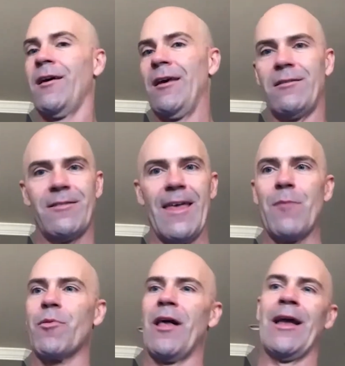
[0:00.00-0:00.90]
estate
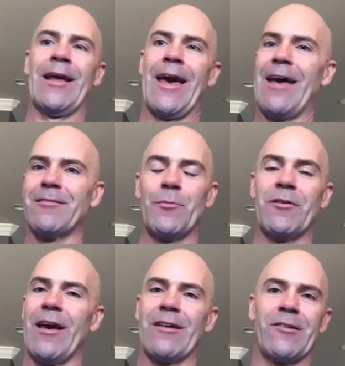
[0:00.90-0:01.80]
planning, asset
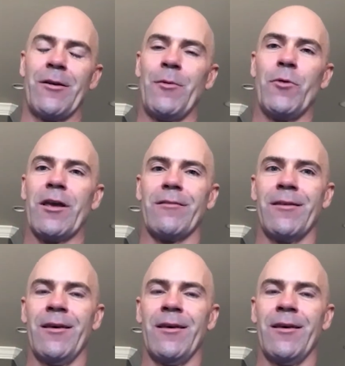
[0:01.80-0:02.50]
protection. We could